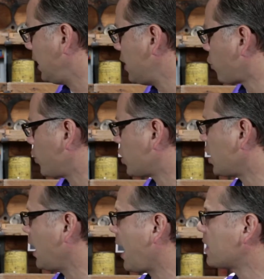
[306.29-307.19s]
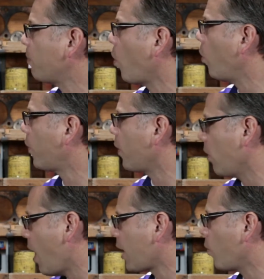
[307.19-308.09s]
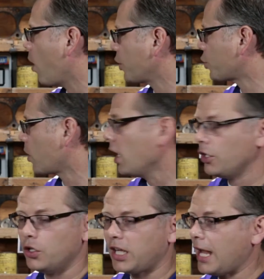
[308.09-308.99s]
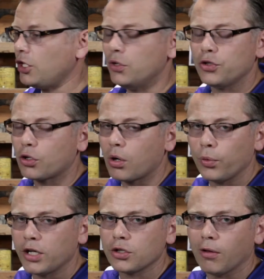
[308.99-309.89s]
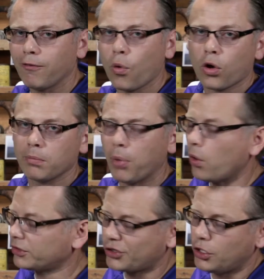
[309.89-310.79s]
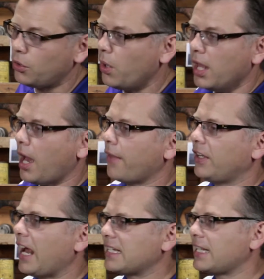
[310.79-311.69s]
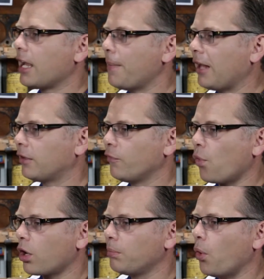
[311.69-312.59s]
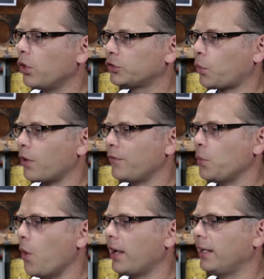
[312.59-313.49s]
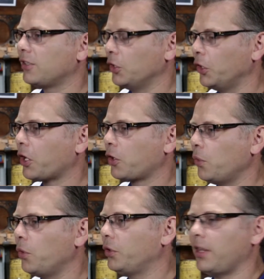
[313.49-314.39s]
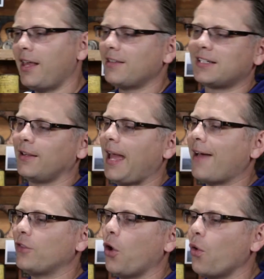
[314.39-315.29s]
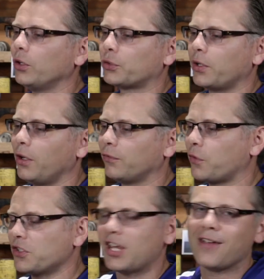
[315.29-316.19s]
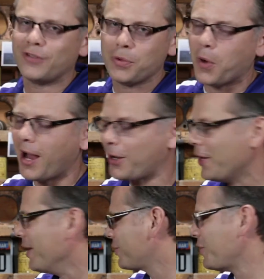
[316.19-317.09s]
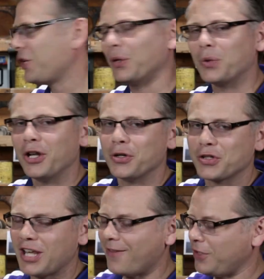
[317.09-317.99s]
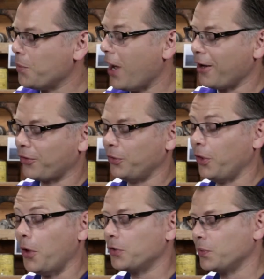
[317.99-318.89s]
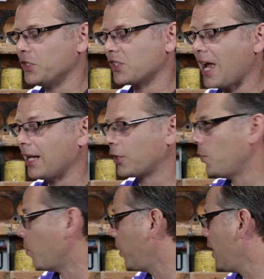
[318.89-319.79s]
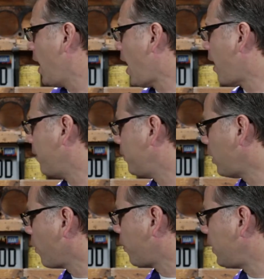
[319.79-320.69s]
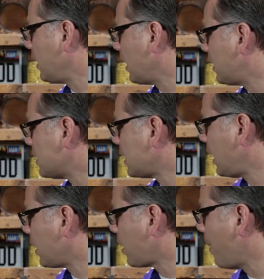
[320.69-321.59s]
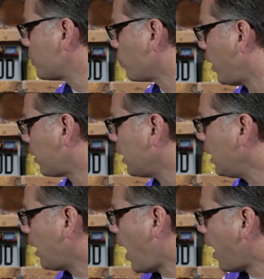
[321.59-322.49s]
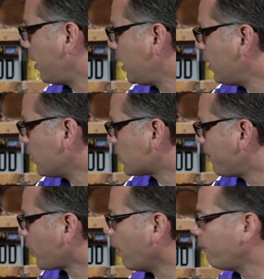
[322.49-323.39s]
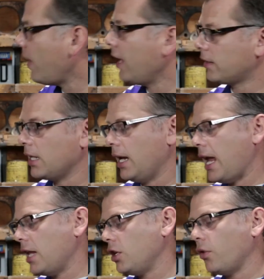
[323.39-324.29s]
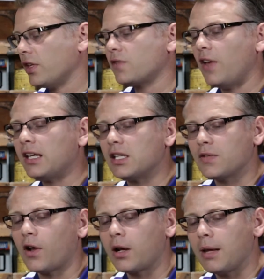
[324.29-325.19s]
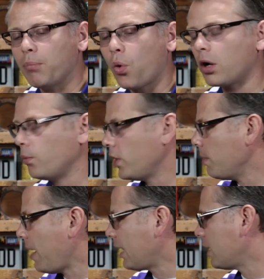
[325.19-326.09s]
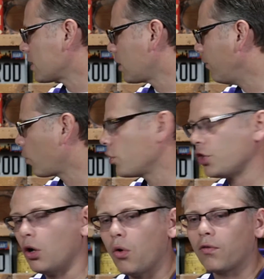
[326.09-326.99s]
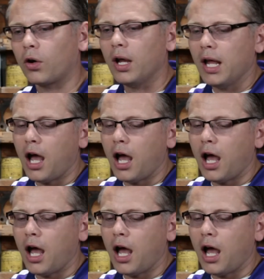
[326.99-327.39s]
These are just a nice bolt with a lock washer. You can use your original Ford bolts too. The nice thing about the Ford bolts were if you want it to look cool, they still have the hole drilled for safety wire, so you can run your safety wire through those, which is kind of cool. The other thing that this kit comes with is a vent, and you know this vent is very important when you make this conversion over.